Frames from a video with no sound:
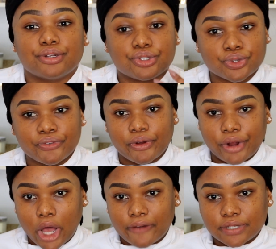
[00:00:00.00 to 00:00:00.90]
do
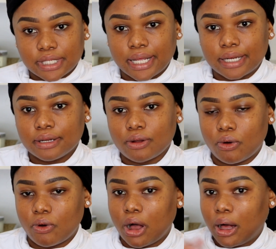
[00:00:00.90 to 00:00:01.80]
very often
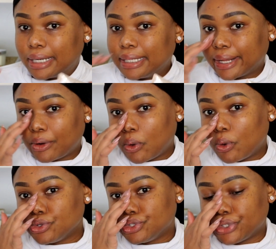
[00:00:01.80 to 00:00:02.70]
or hardly at
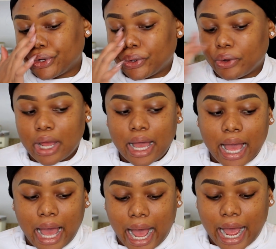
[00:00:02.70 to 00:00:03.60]
all. So
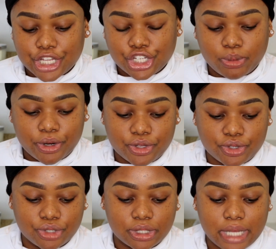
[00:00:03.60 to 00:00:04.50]
I just want to
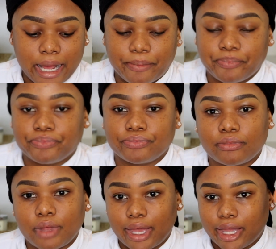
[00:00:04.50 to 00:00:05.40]
use
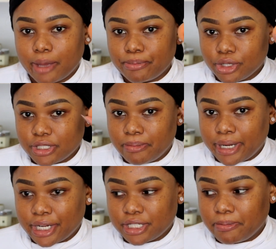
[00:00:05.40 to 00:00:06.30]
a beauty
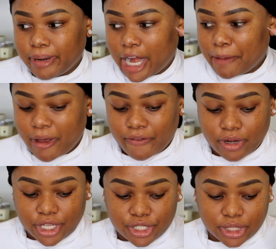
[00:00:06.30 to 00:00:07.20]
blender to blend out my
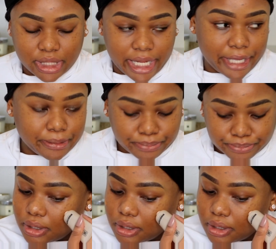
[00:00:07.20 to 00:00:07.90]
foundation today.